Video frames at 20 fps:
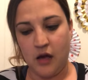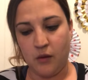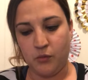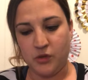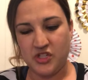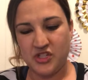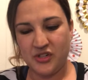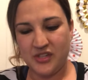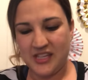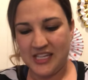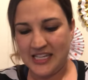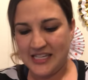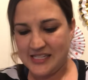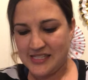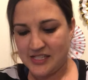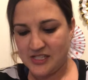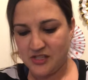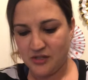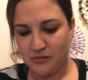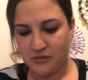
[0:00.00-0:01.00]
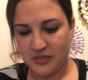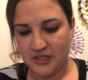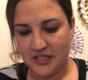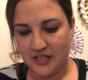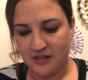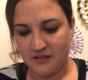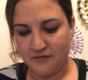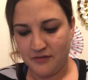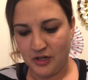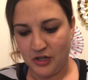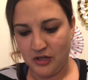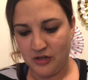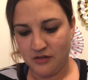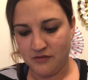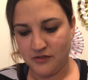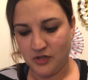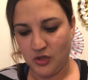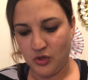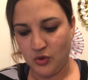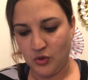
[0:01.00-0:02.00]
which are things that don't really
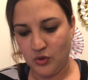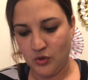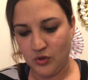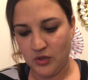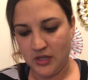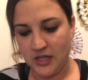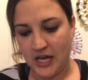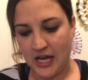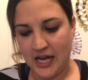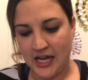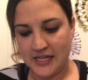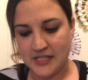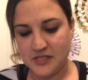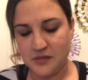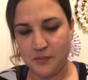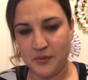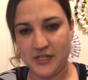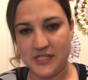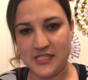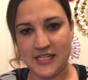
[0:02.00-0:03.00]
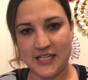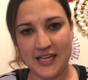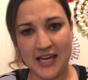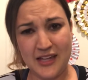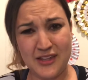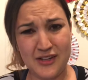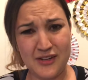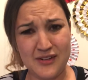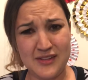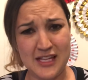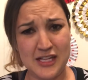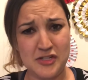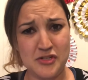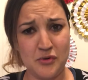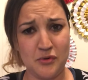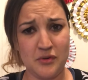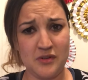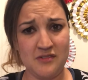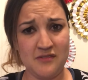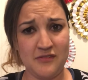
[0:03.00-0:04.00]
involve a whole lot to put together, and they
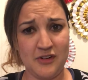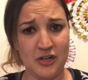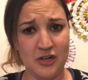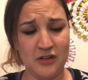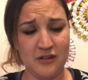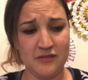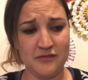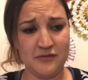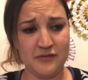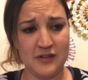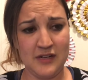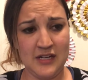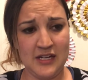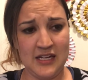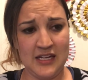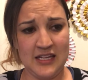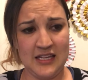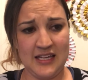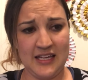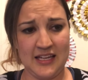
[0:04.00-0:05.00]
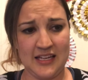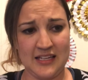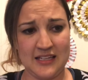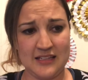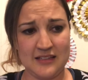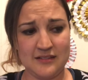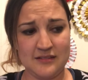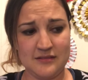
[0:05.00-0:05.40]
don't involve like